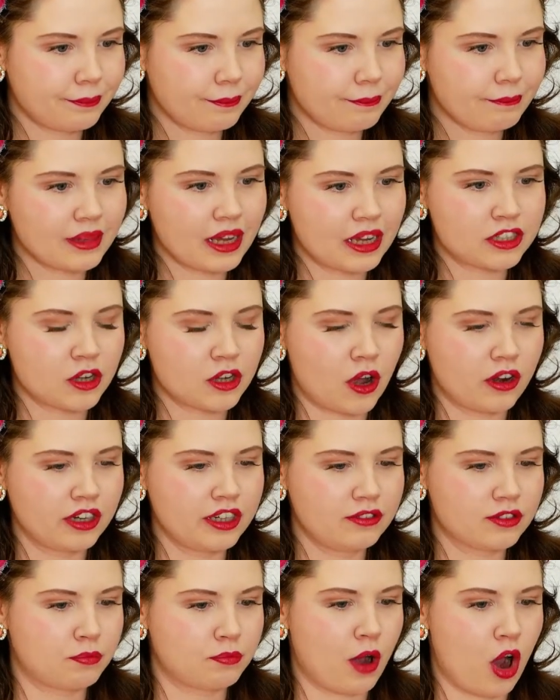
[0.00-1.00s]
So I'll leave
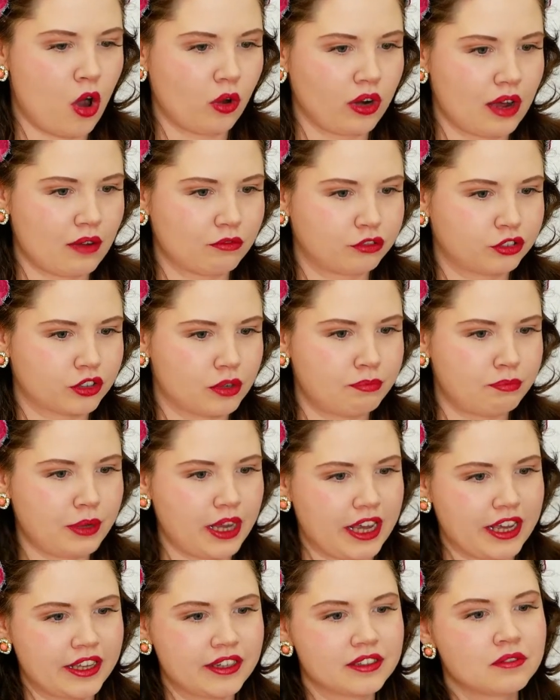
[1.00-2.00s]
the poll up for a
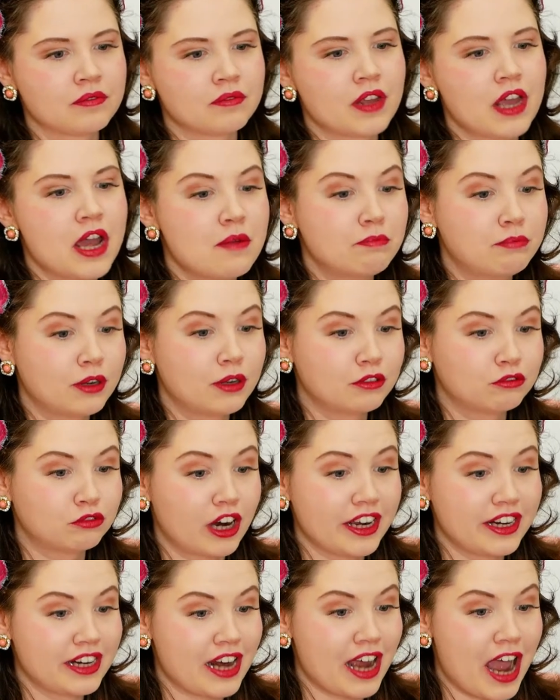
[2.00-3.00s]
bit. But
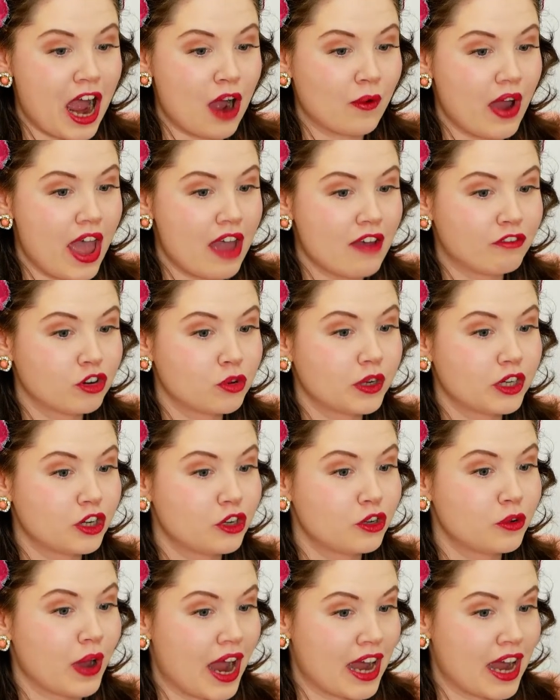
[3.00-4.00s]
right now, everyone who
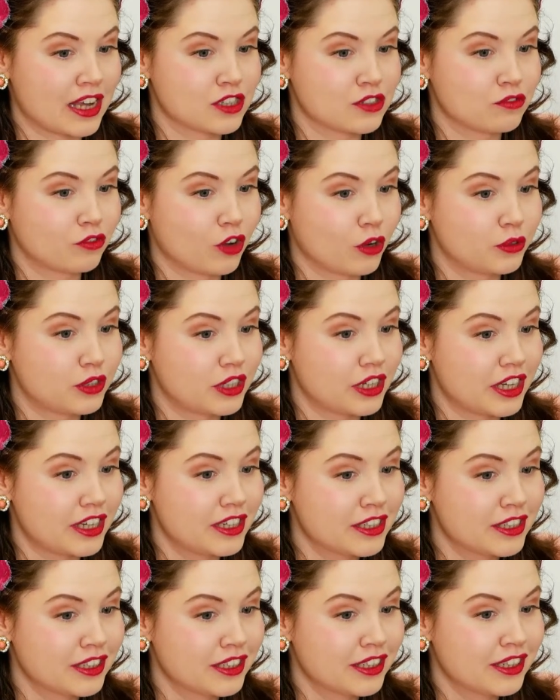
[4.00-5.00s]
has voted
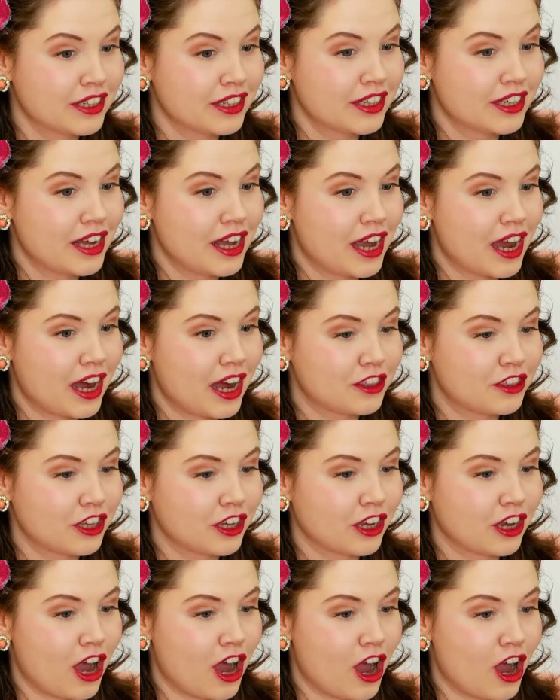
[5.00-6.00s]
I think
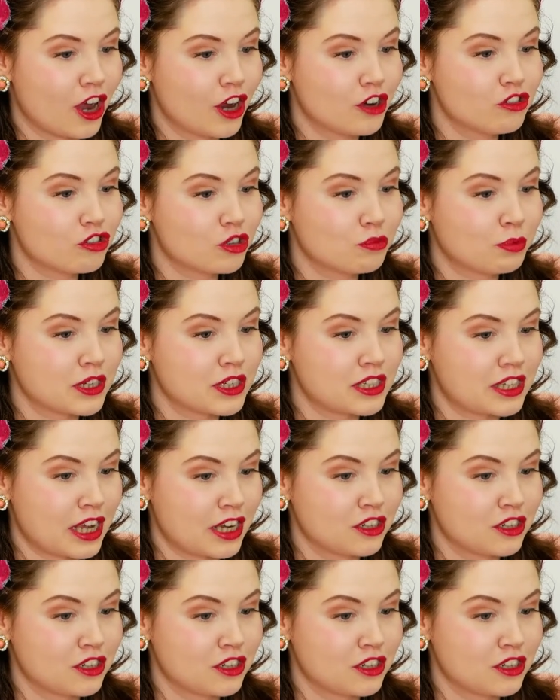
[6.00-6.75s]
100%